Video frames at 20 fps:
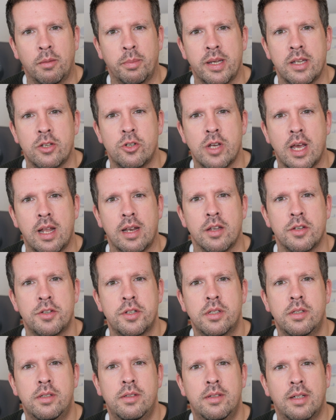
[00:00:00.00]
bit
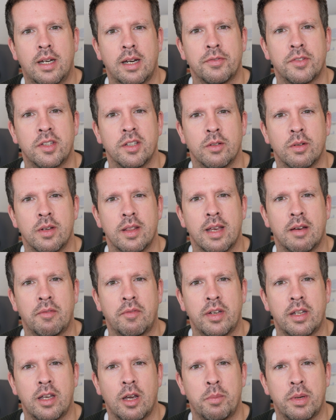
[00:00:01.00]
jealous after doing that
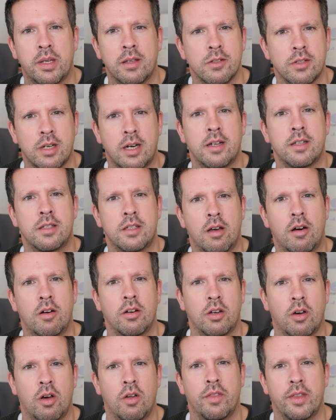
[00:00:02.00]
video because I'd
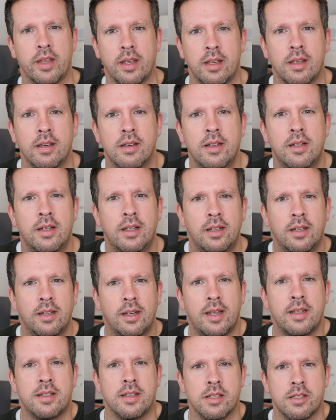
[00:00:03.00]
not got the
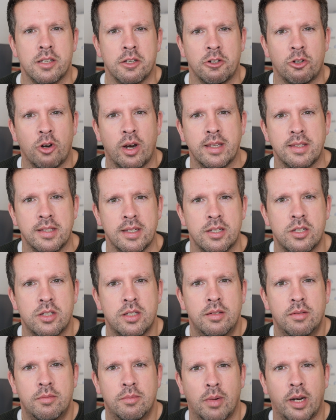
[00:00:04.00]
latest and
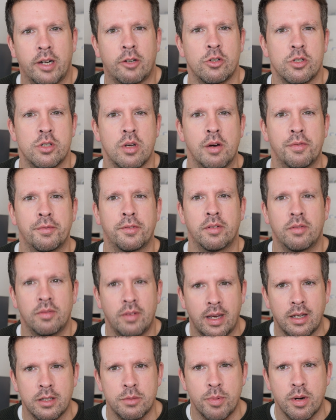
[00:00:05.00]
greatest Microsoft
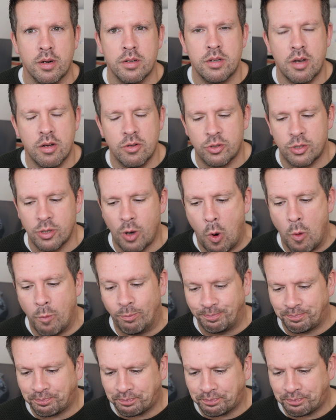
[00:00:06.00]
Xbox console.